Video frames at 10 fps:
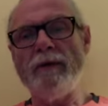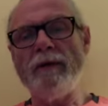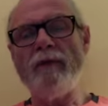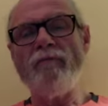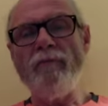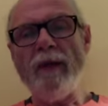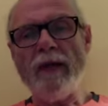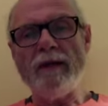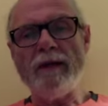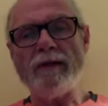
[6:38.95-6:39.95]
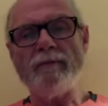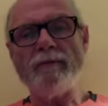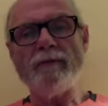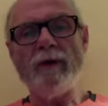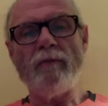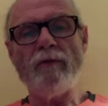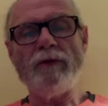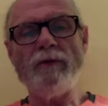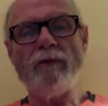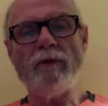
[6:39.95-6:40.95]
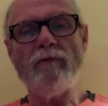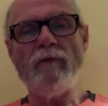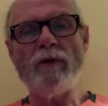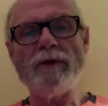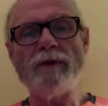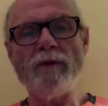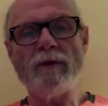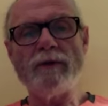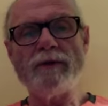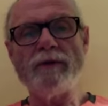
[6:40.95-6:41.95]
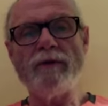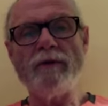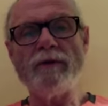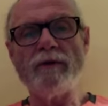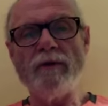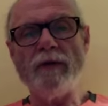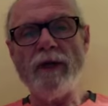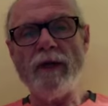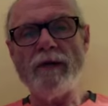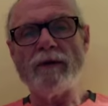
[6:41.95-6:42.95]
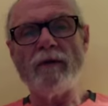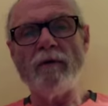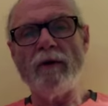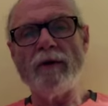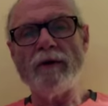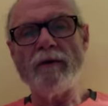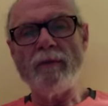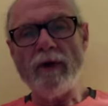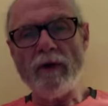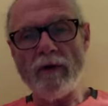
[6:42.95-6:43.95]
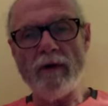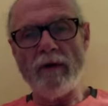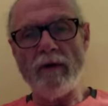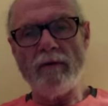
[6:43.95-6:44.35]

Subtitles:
to have mechanisms by which your voice, your concerns, your needs are going to be heard.